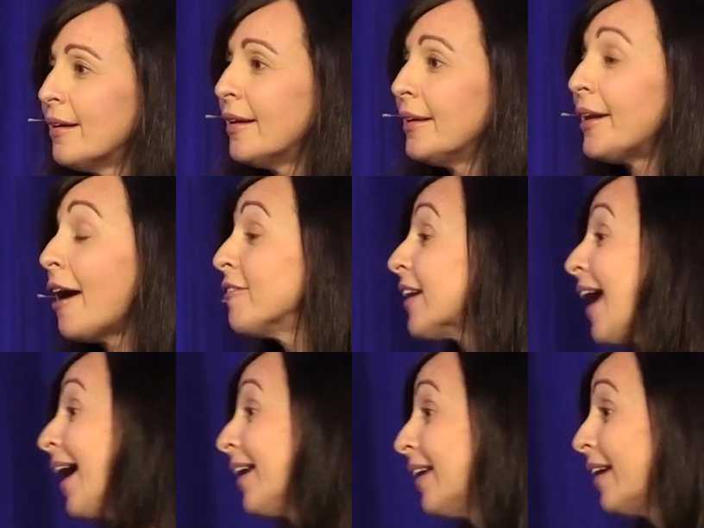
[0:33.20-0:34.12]

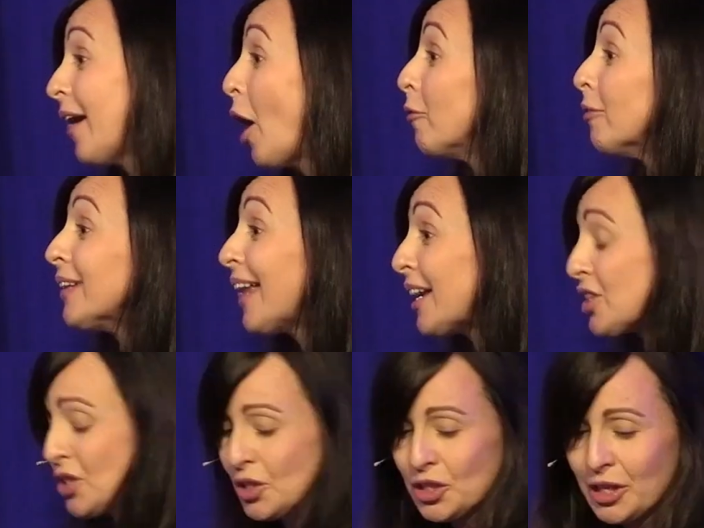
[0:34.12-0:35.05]
navigating a
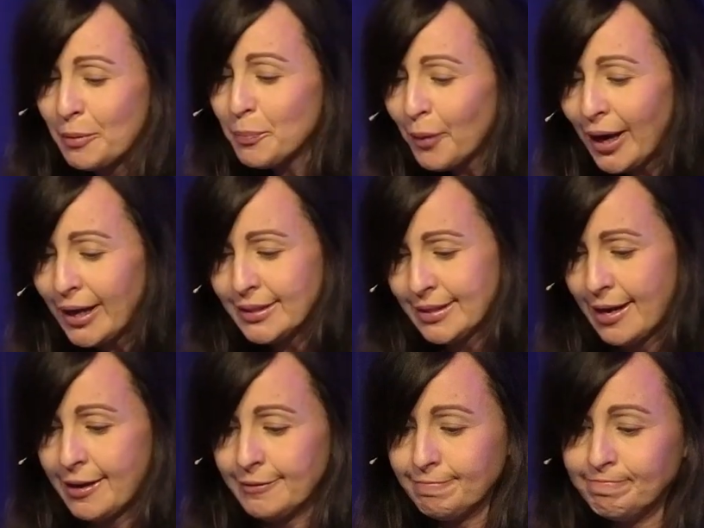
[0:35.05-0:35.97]
relationship
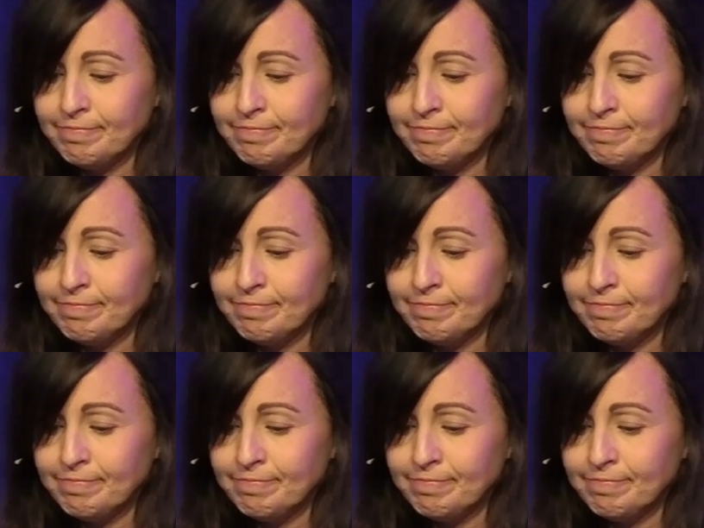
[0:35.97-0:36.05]
breakdown,